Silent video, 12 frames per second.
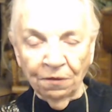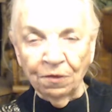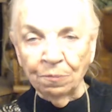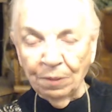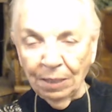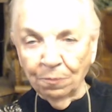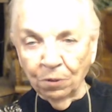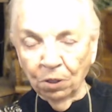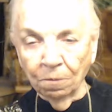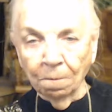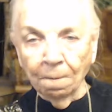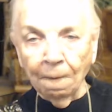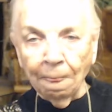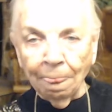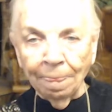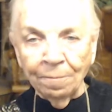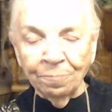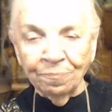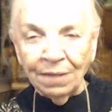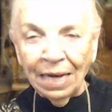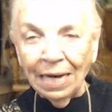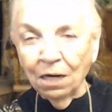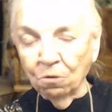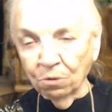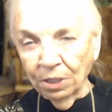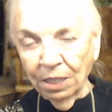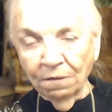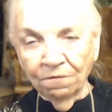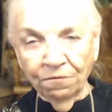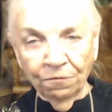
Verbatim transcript: the people out of